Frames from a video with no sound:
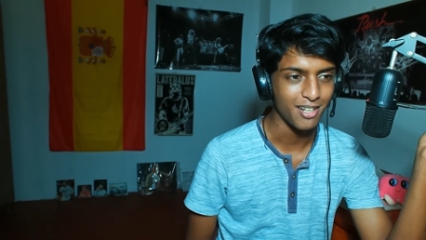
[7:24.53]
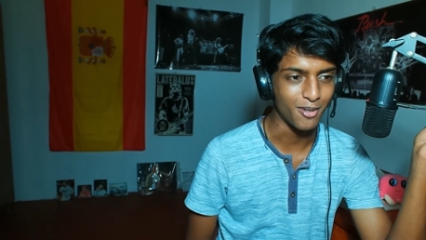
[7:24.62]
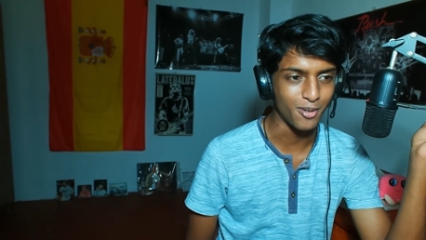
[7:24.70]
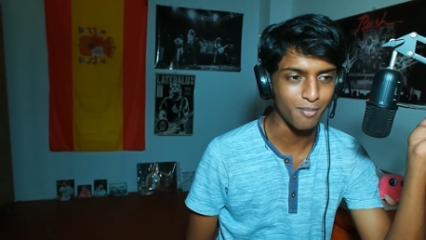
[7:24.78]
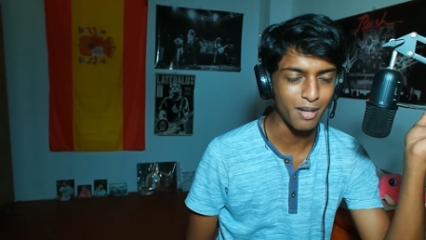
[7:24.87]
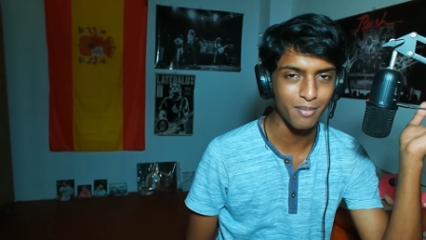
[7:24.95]

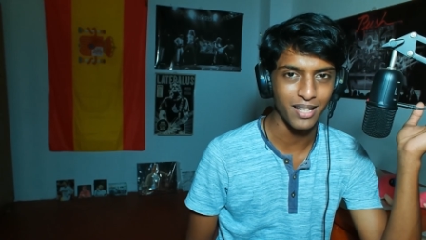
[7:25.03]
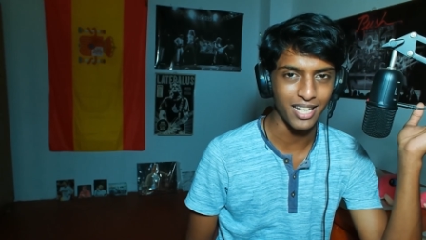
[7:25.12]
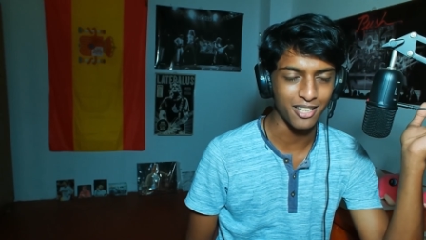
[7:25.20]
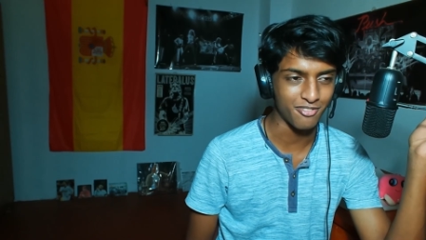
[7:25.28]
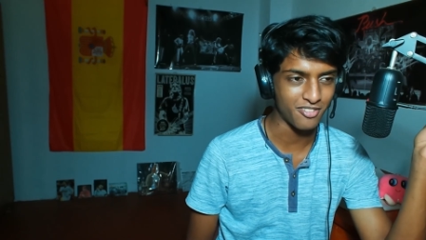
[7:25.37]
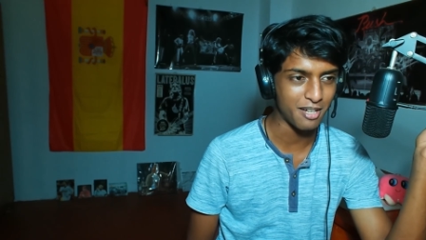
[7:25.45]
or maybe
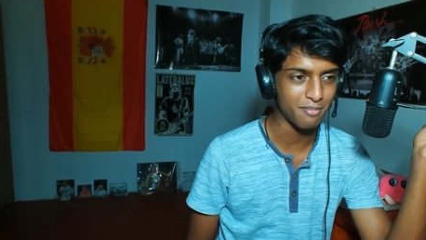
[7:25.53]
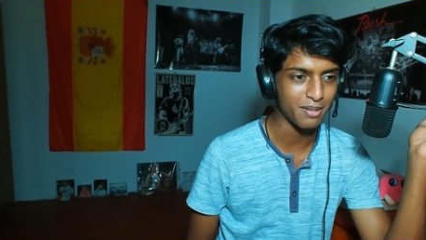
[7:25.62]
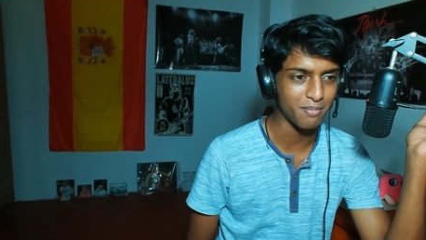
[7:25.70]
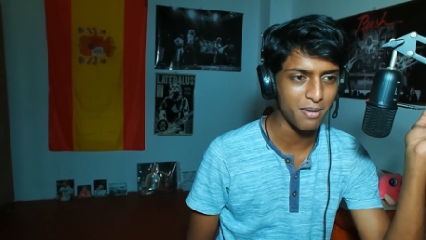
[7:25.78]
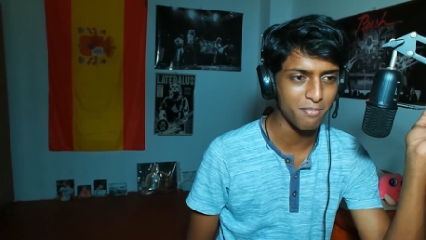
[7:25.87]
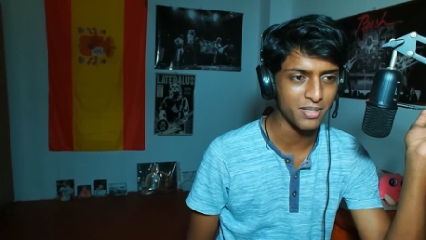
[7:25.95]
like a family
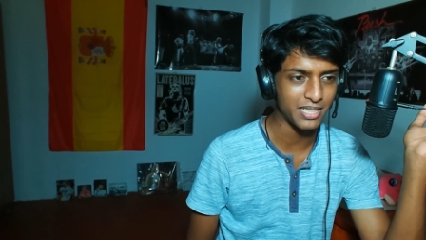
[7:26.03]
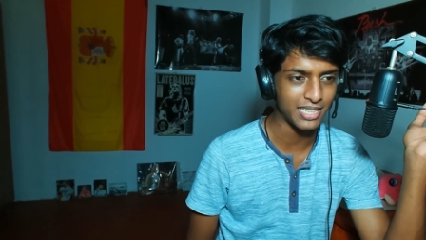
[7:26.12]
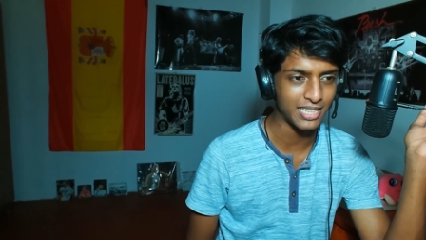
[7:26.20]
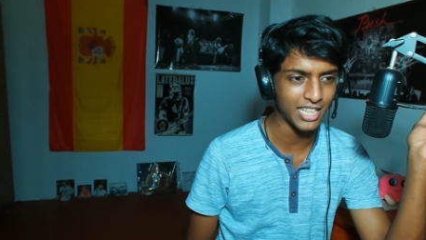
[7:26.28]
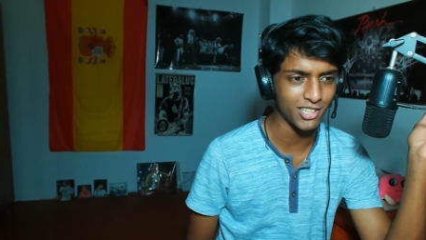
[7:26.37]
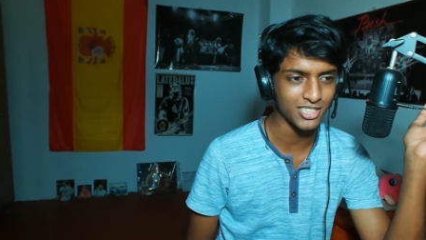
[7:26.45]
member
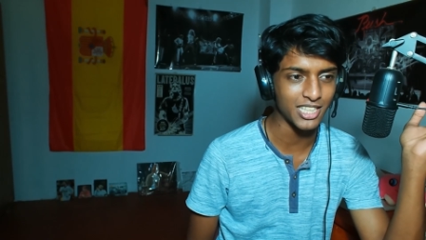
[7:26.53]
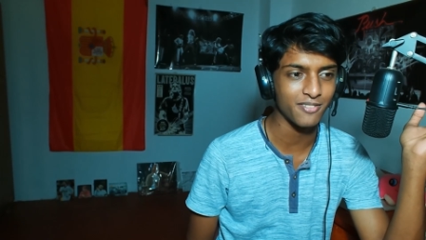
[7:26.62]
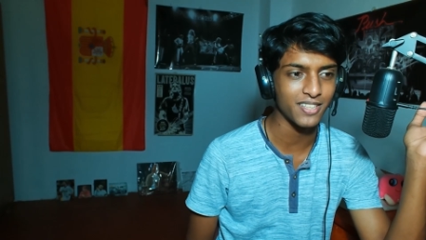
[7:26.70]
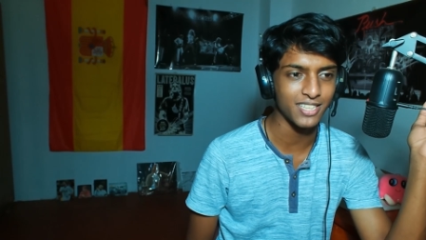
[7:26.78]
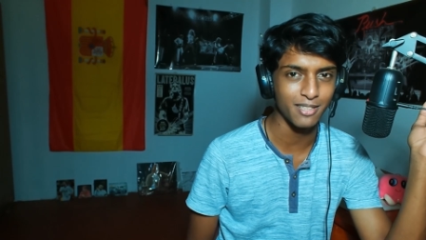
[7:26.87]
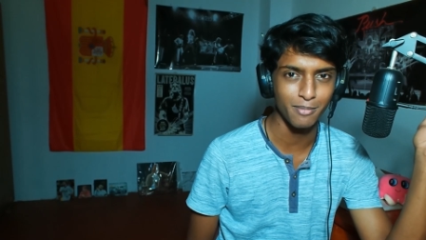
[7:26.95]
that they lost.
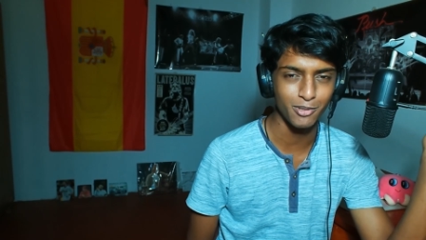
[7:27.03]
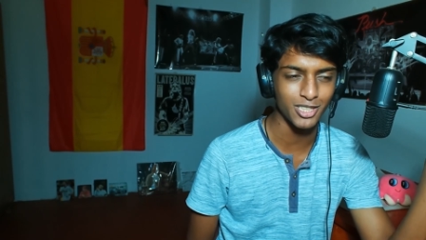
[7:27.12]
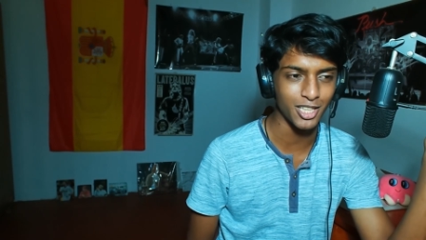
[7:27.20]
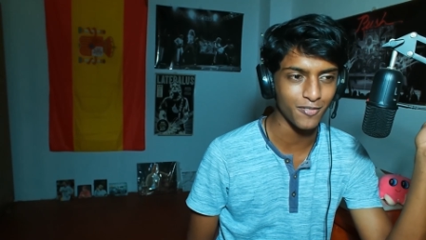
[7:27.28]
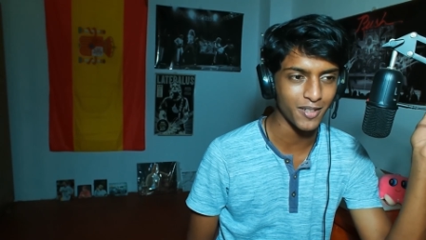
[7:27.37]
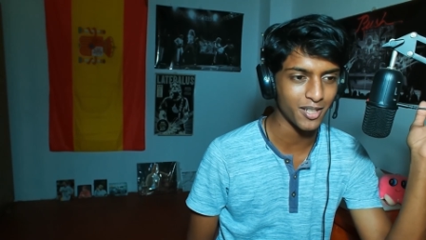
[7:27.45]
Even in the
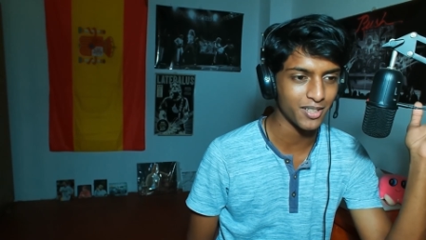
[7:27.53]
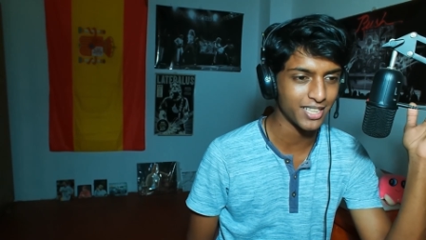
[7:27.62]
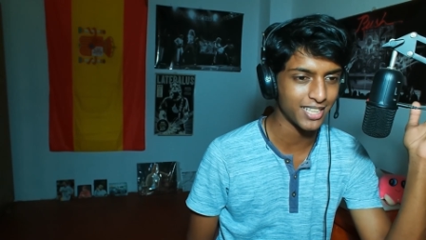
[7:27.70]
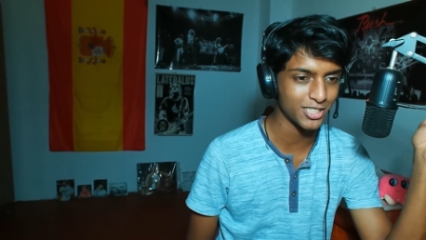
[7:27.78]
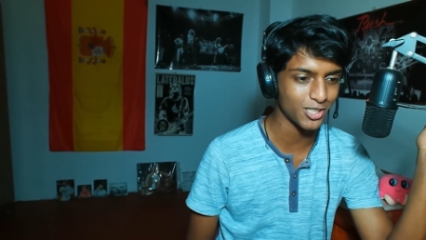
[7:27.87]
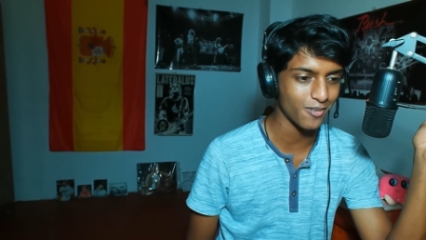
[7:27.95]
music video,
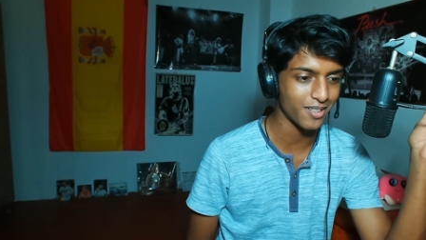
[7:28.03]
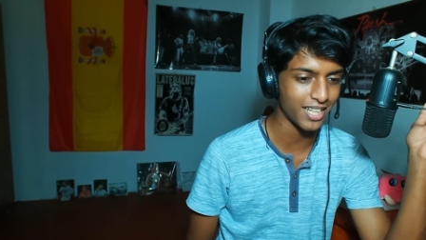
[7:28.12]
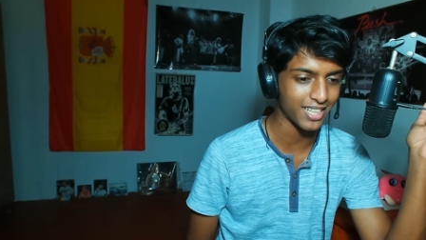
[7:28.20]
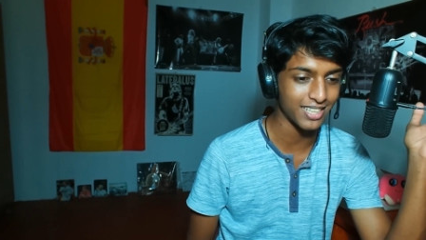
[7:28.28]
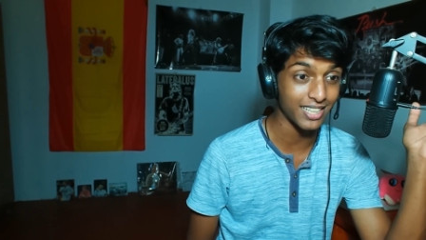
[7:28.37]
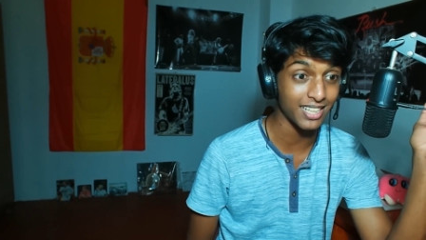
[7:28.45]
they are showing
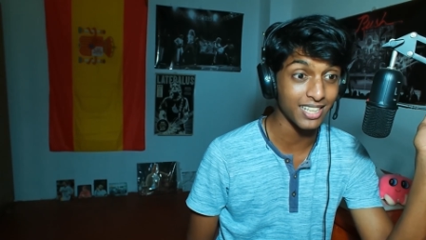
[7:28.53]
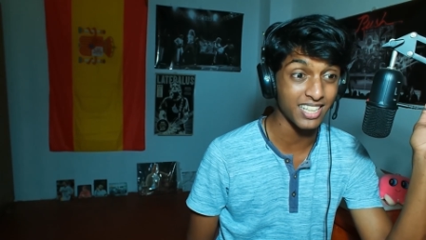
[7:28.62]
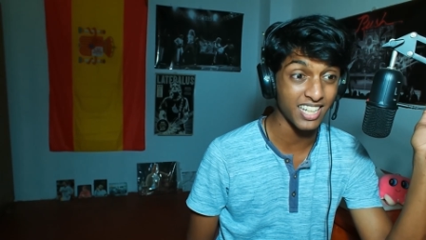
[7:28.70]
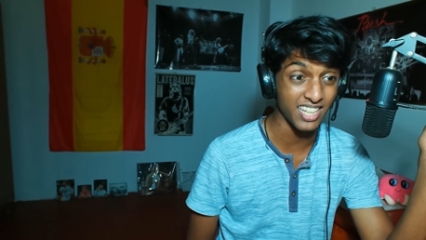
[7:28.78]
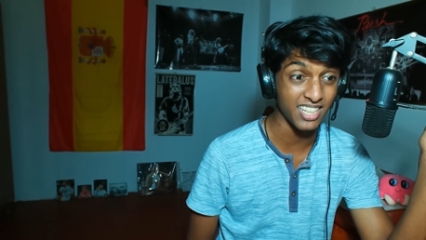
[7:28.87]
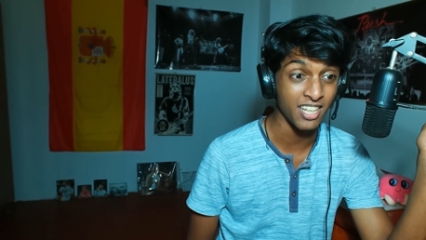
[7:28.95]
like a little
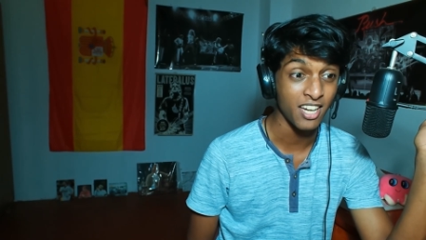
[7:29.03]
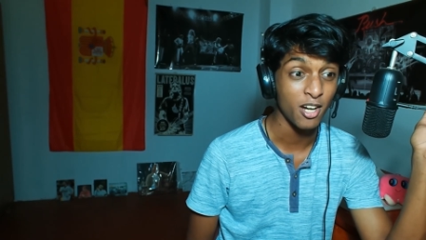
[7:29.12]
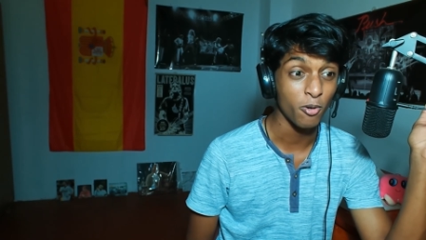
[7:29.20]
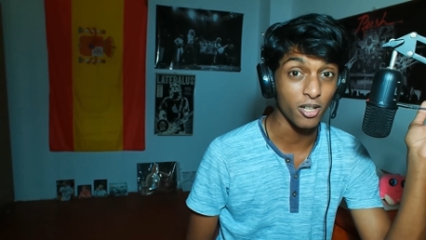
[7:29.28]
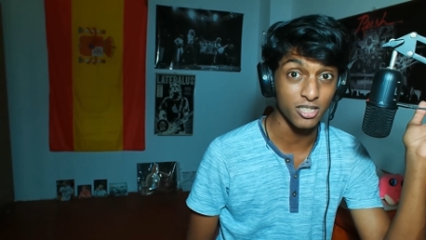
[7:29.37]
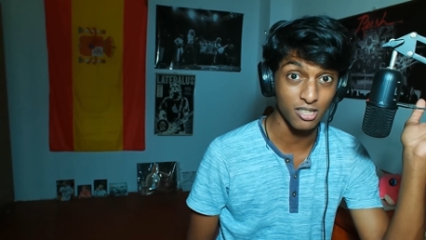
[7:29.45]
kid
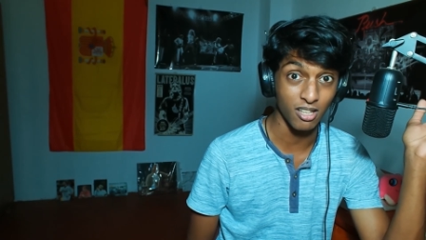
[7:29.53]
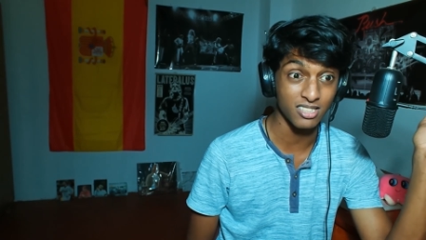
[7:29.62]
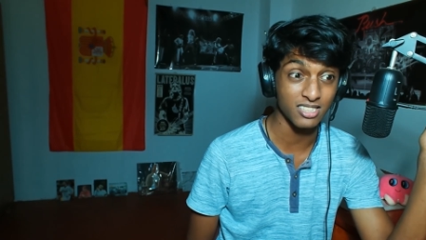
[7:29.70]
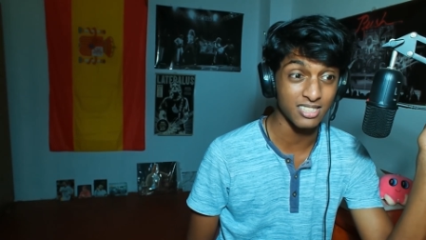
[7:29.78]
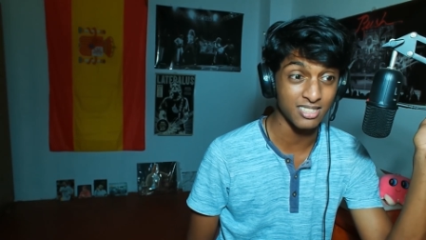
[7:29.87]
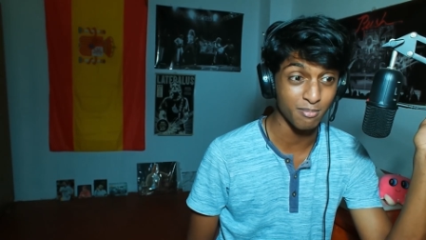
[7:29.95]
who has
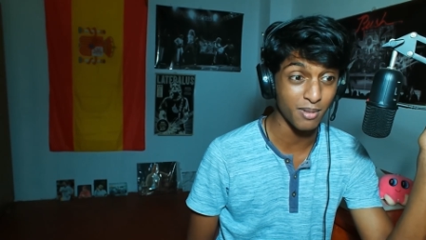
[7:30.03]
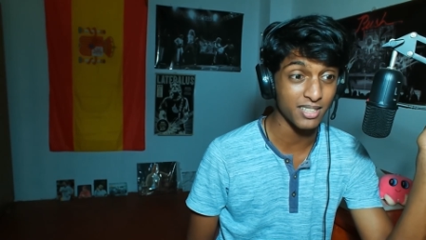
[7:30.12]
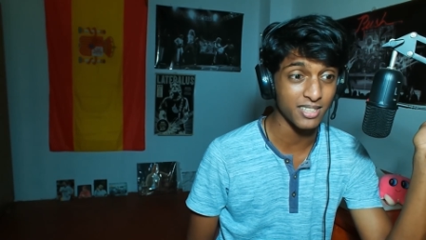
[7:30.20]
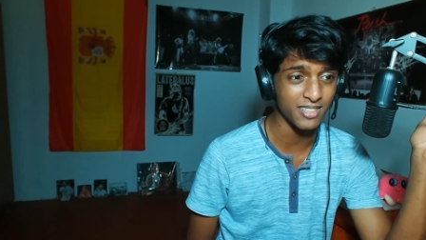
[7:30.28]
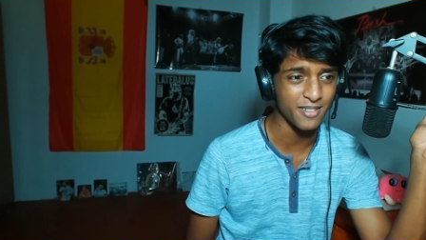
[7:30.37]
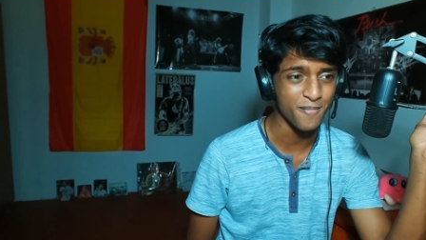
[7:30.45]
lost his
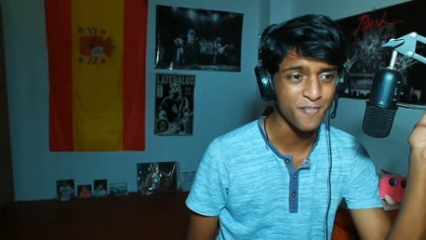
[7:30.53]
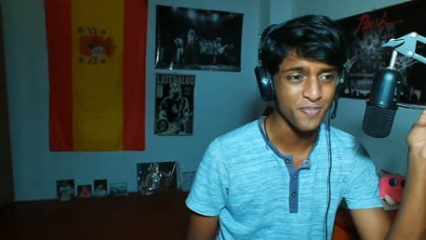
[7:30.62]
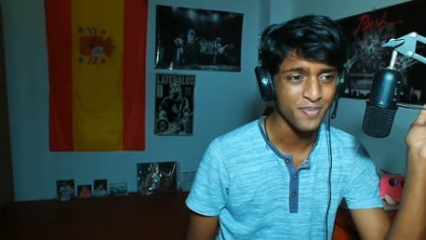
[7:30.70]
mother,